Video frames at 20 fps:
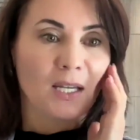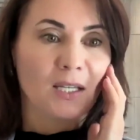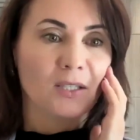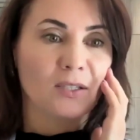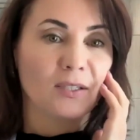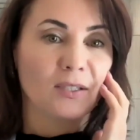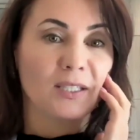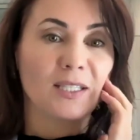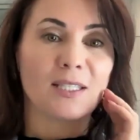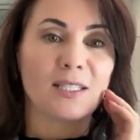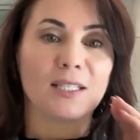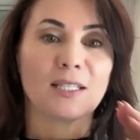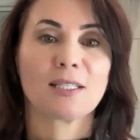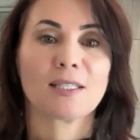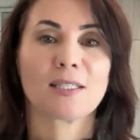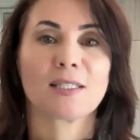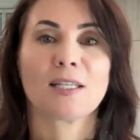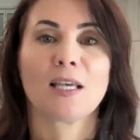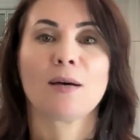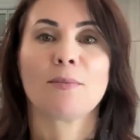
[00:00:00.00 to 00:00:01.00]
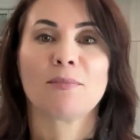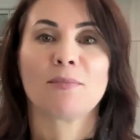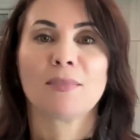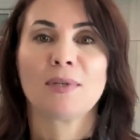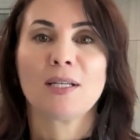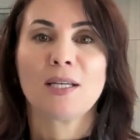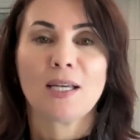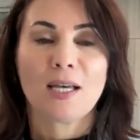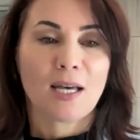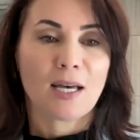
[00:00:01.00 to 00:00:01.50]
So this is
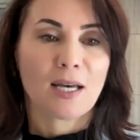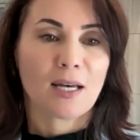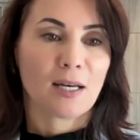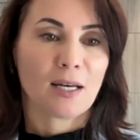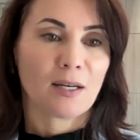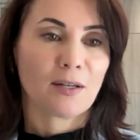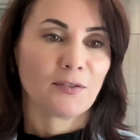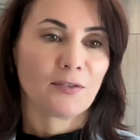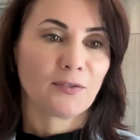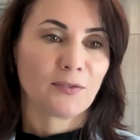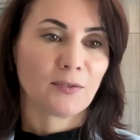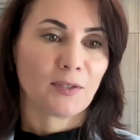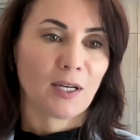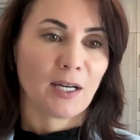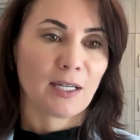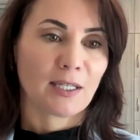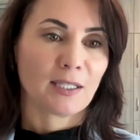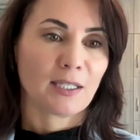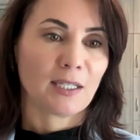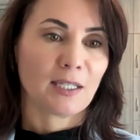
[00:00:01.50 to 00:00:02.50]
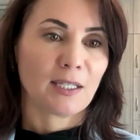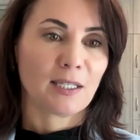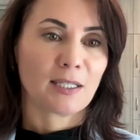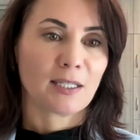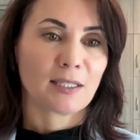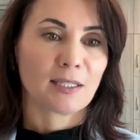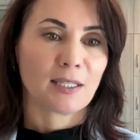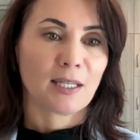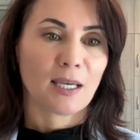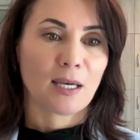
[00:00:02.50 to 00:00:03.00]
some of the
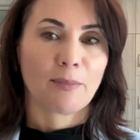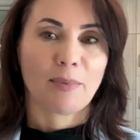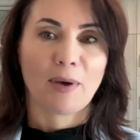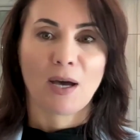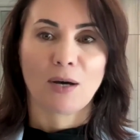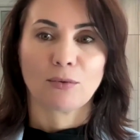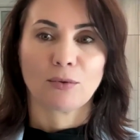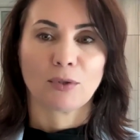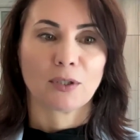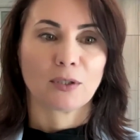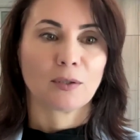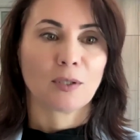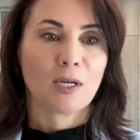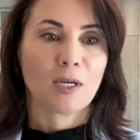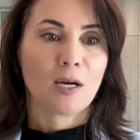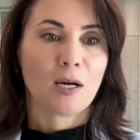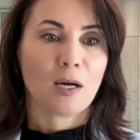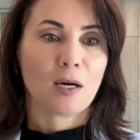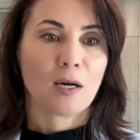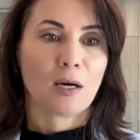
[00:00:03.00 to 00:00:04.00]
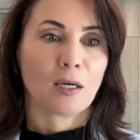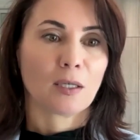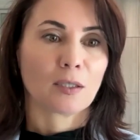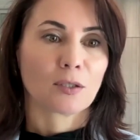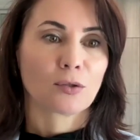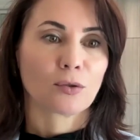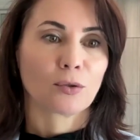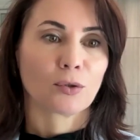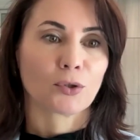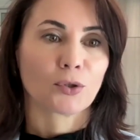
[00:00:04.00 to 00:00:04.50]
ideas about
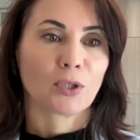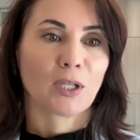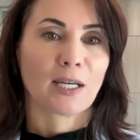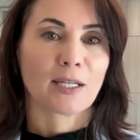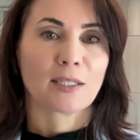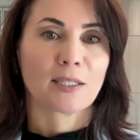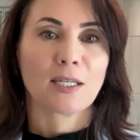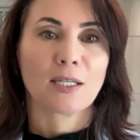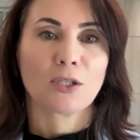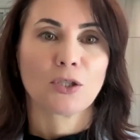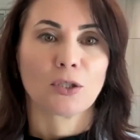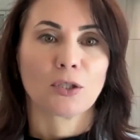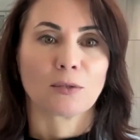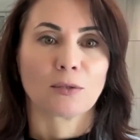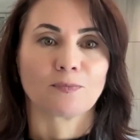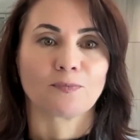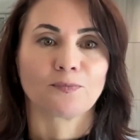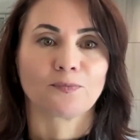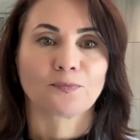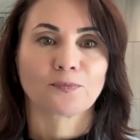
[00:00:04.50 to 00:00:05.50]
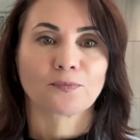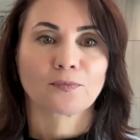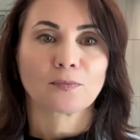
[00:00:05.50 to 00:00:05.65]
socialization.